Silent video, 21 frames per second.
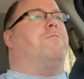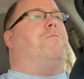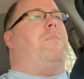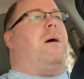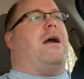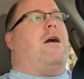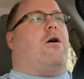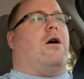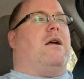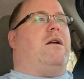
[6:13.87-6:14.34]

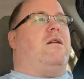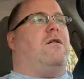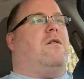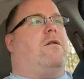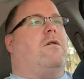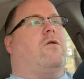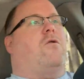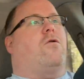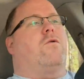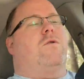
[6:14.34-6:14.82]
Barrett,
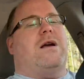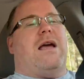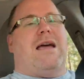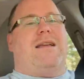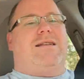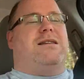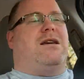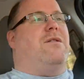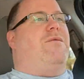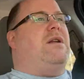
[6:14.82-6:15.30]

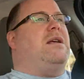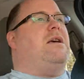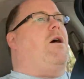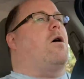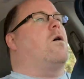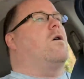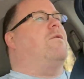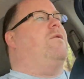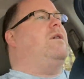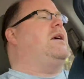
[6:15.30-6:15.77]
Creativity
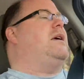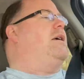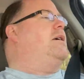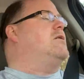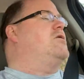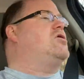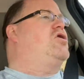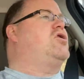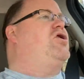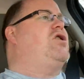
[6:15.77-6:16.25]

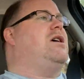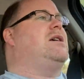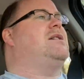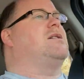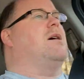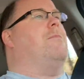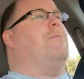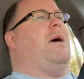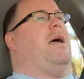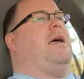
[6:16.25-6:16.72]
RV, she's
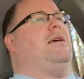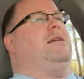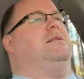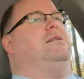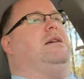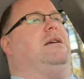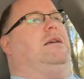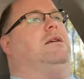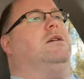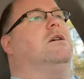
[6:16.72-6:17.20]
amazing.